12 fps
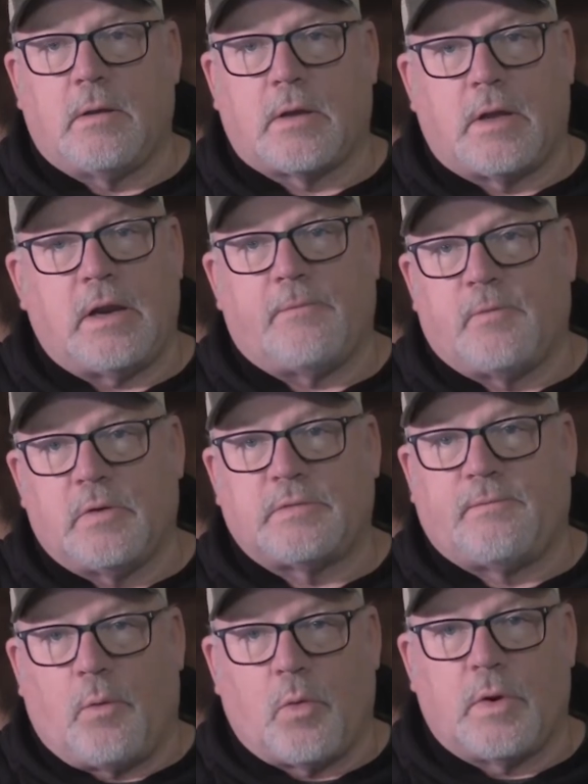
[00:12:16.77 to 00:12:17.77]
coniferous
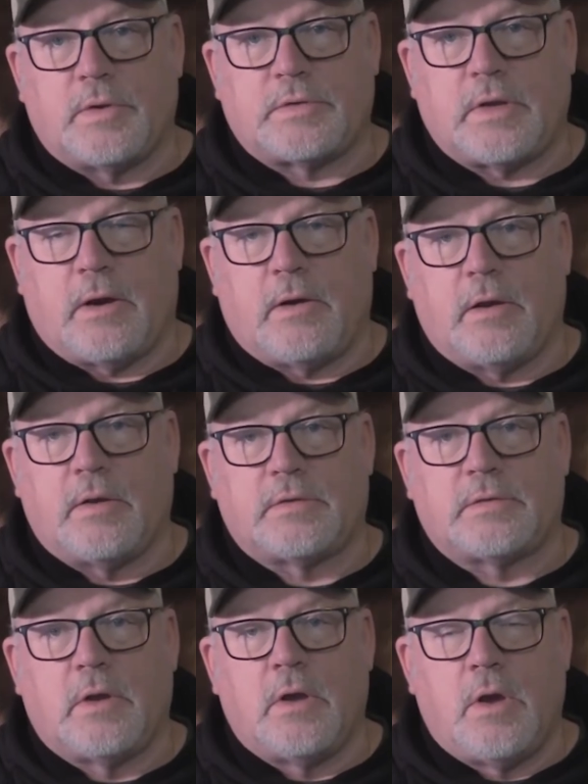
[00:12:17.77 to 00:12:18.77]
forest
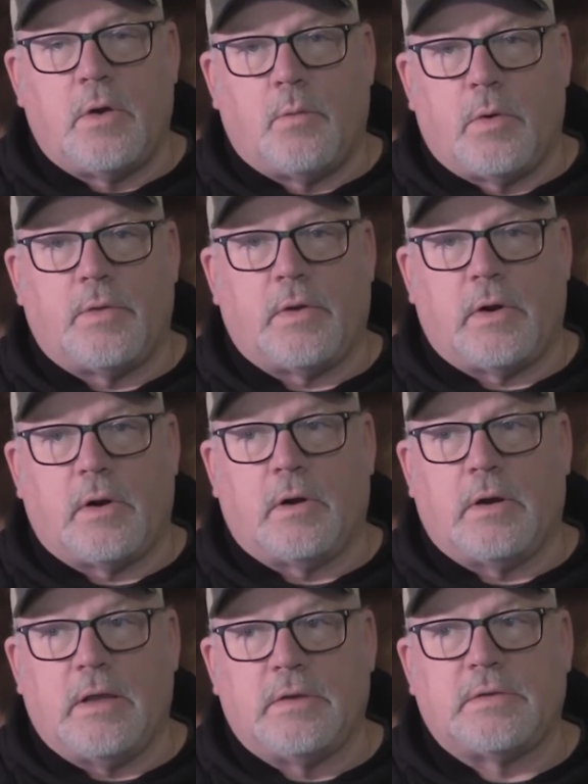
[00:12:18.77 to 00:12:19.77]
areas where
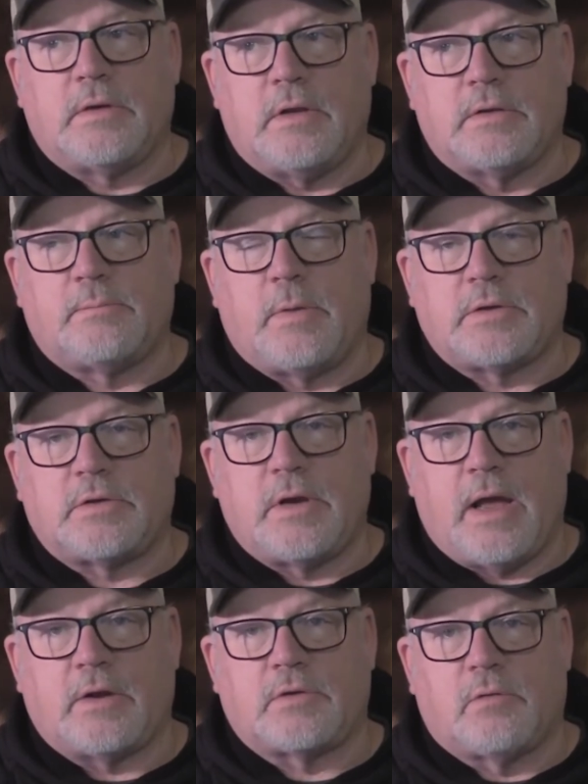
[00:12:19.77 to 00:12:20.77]
there isn't as much
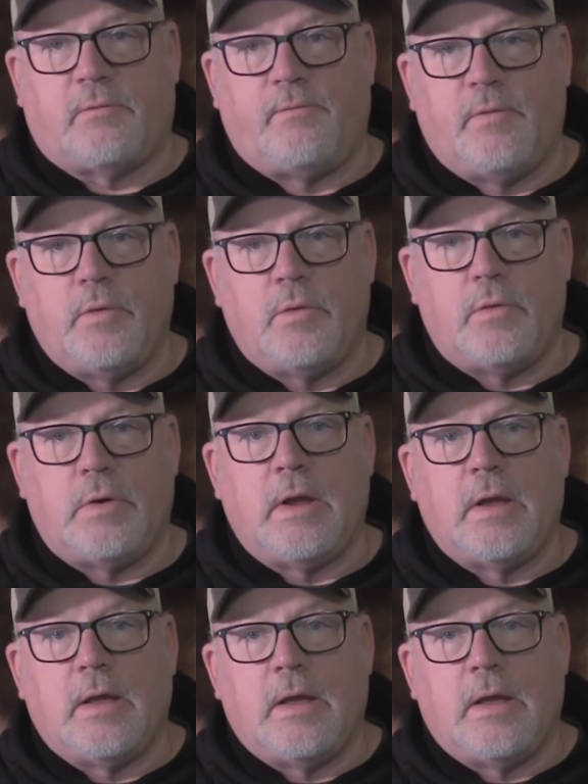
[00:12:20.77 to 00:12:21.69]
natural food